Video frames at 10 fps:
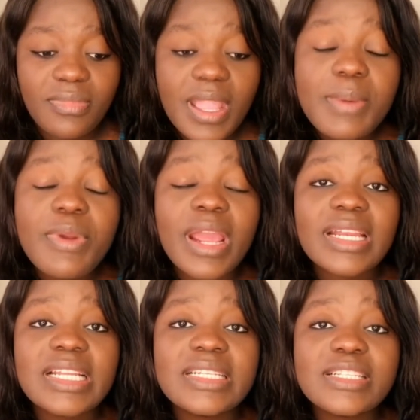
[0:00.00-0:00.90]

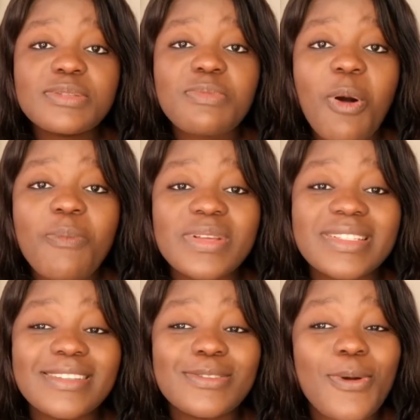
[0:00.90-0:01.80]
pregnant small
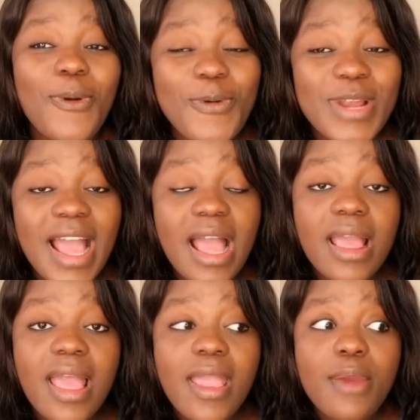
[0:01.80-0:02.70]
business owner